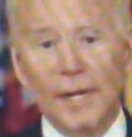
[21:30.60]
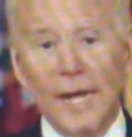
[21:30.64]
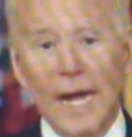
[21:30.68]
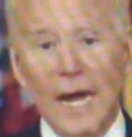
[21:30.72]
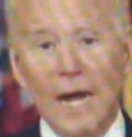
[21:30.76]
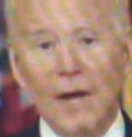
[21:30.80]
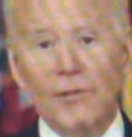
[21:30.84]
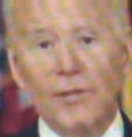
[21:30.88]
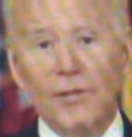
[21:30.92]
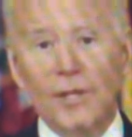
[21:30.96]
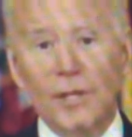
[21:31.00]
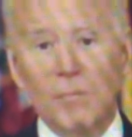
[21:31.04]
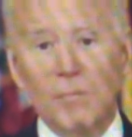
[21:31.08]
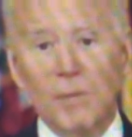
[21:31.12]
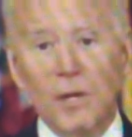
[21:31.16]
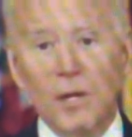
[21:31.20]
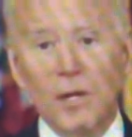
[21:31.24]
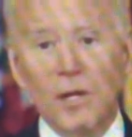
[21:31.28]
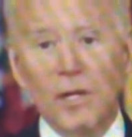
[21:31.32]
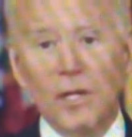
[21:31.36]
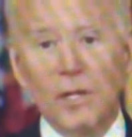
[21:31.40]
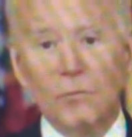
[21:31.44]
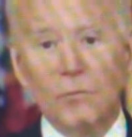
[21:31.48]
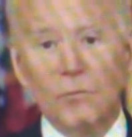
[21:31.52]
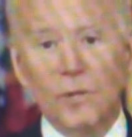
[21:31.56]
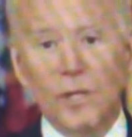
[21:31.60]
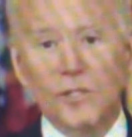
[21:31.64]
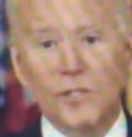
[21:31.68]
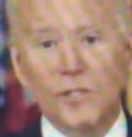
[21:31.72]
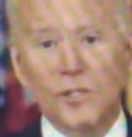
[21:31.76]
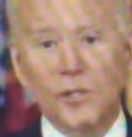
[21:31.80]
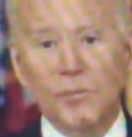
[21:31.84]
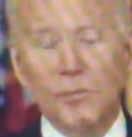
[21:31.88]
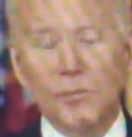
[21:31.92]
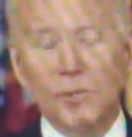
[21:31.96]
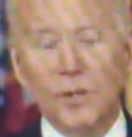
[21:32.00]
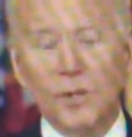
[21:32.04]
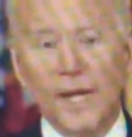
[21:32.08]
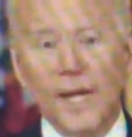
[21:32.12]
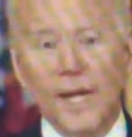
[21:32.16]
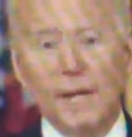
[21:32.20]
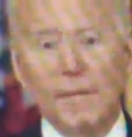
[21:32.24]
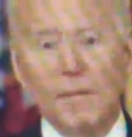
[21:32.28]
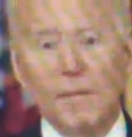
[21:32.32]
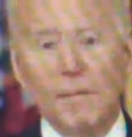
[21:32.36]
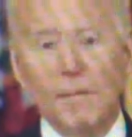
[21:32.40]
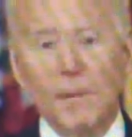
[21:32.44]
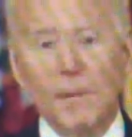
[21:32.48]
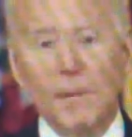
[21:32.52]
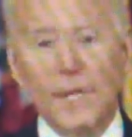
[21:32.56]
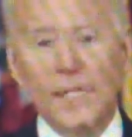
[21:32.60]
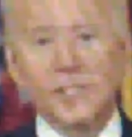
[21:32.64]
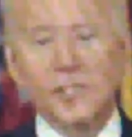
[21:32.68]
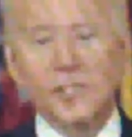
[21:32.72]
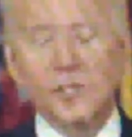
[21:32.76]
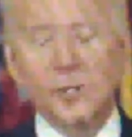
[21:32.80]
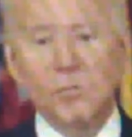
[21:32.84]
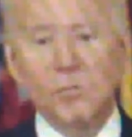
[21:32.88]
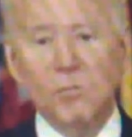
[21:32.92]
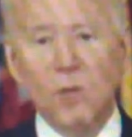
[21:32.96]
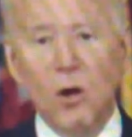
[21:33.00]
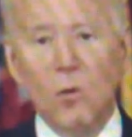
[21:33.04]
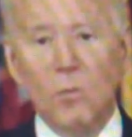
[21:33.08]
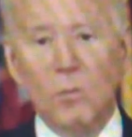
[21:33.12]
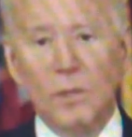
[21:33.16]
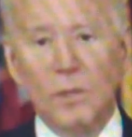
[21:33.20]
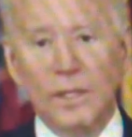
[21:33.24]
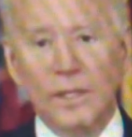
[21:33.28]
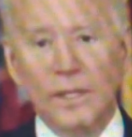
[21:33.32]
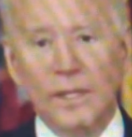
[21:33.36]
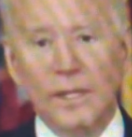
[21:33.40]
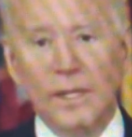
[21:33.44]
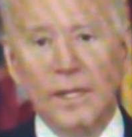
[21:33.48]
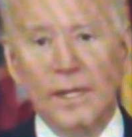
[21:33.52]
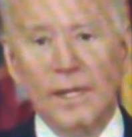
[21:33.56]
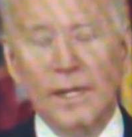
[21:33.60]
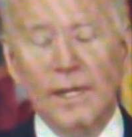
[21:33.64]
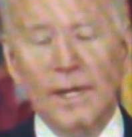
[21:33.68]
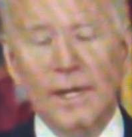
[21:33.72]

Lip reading: about how the American Rescue Plan meets the moment.